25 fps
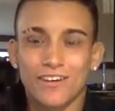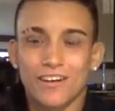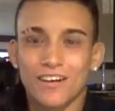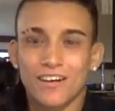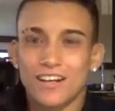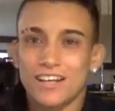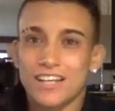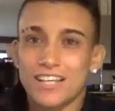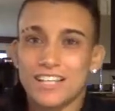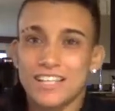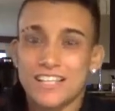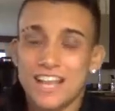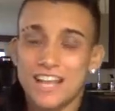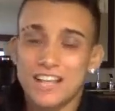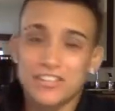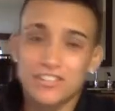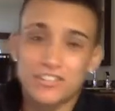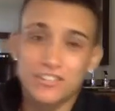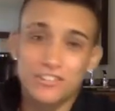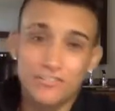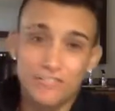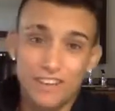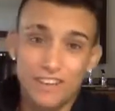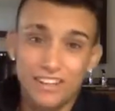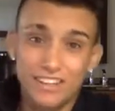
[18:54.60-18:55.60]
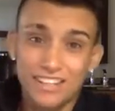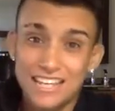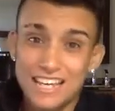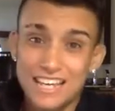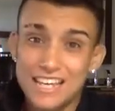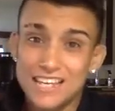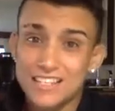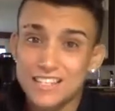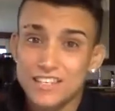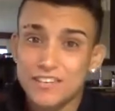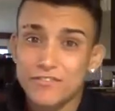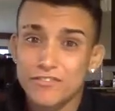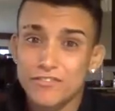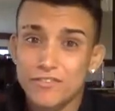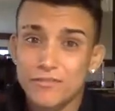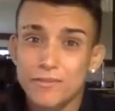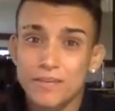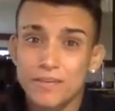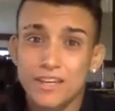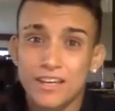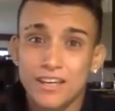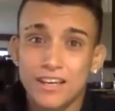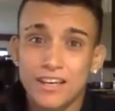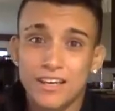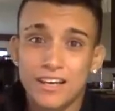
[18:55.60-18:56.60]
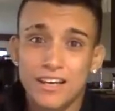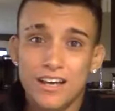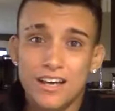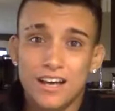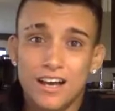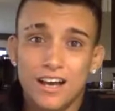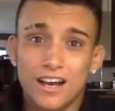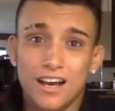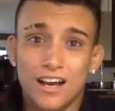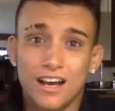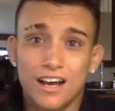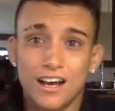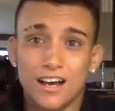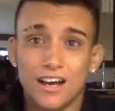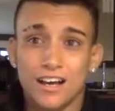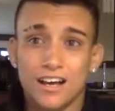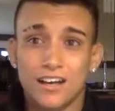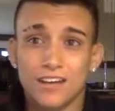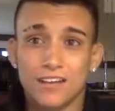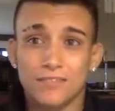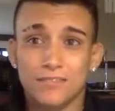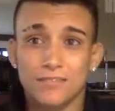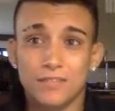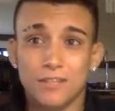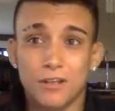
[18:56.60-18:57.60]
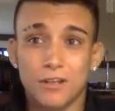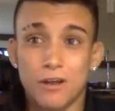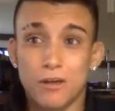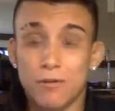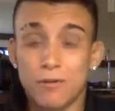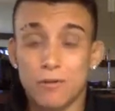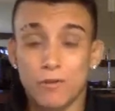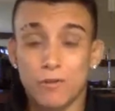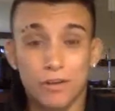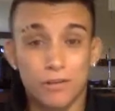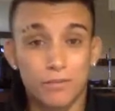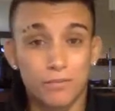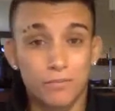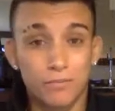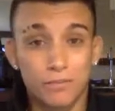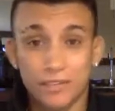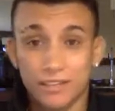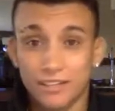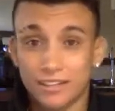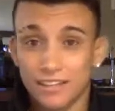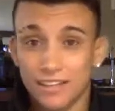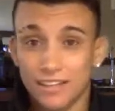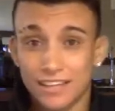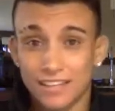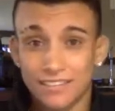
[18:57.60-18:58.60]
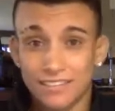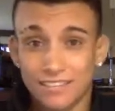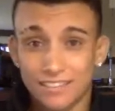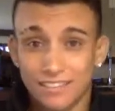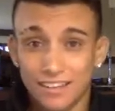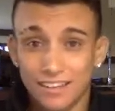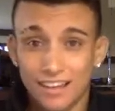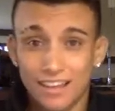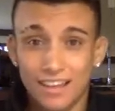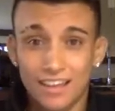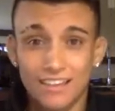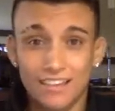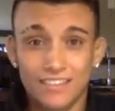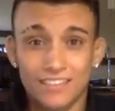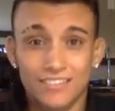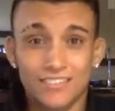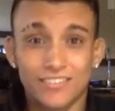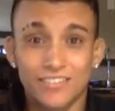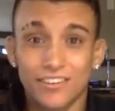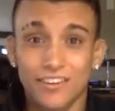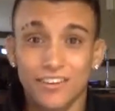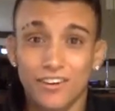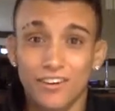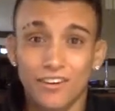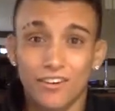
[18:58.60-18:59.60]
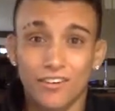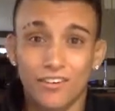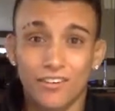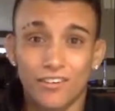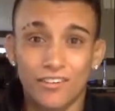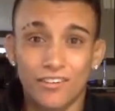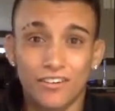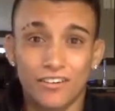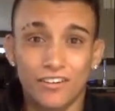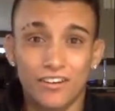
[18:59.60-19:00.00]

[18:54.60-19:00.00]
It's actually fairly easy for me. You know, I woke up pretty light today, so, you